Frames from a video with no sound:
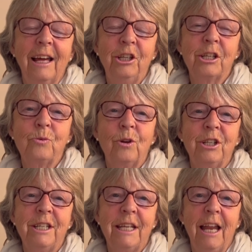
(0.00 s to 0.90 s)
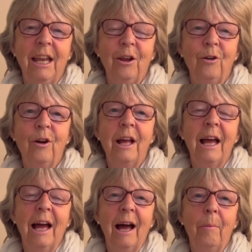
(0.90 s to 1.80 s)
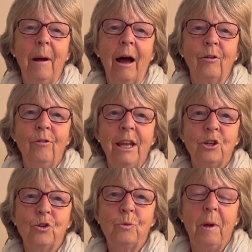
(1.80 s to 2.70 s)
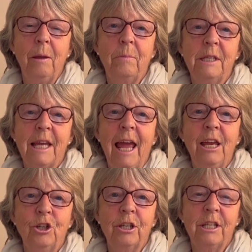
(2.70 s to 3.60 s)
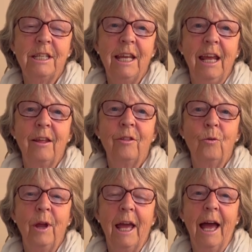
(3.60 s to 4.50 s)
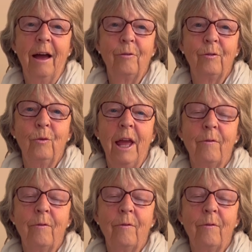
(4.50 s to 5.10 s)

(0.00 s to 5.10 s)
and I just want to tell you about Rachel's Babies agency that we have.